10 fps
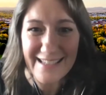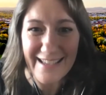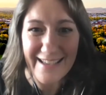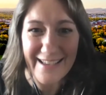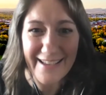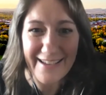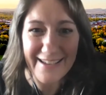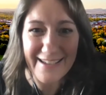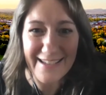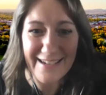hang
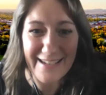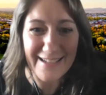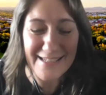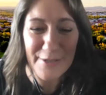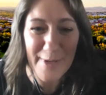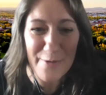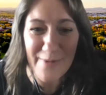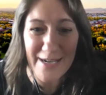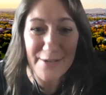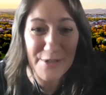on, too many
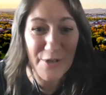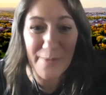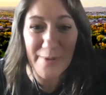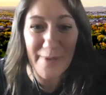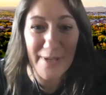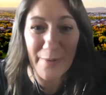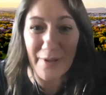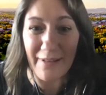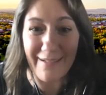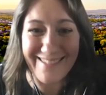windows open,
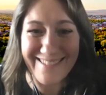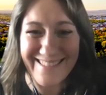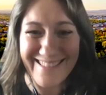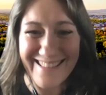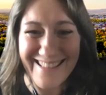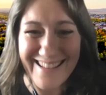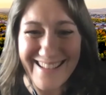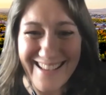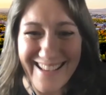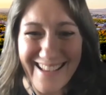people.
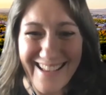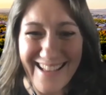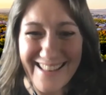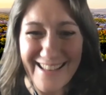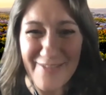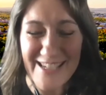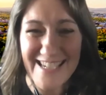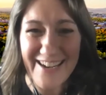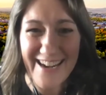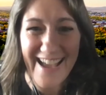Let me
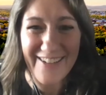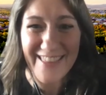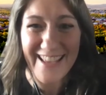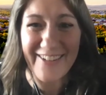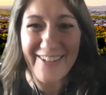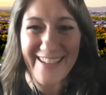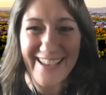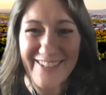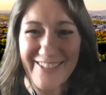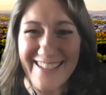share now. There we go.